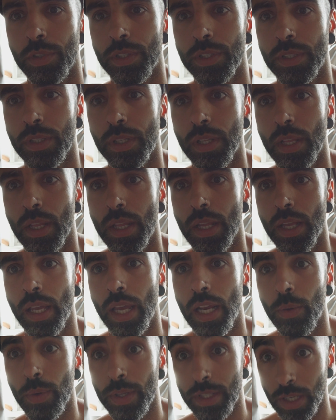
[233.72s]
reason.
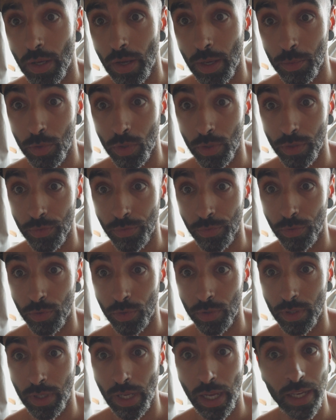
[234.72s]
Anyways, now I'm going
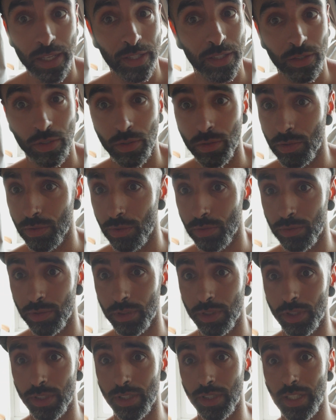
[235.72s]
for ISO
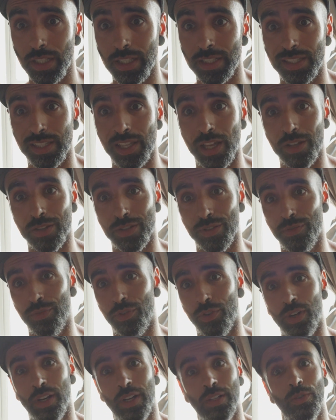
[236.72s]

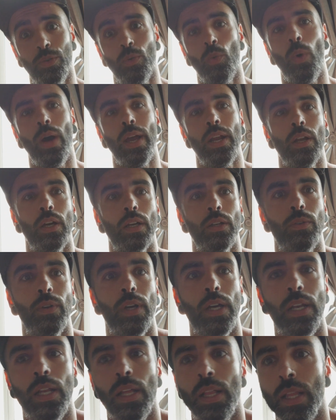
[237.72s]
6400, why not,
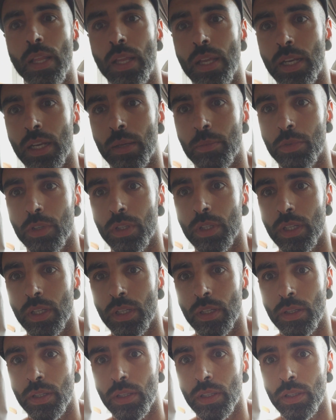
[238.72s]
right? I'm
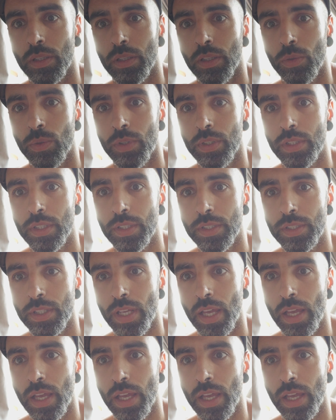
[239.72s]
gonna lower this